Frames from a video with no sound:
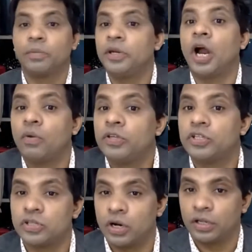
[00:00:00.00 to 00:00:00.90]
mean always
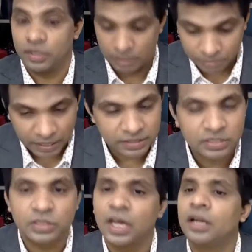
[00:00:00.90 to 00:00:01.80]
it's not there. Some
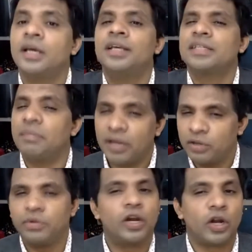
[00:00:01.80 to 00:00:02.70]
cases there, sometimes
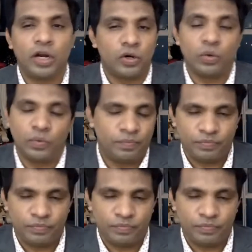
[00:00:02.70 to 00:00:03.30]
you not have to do.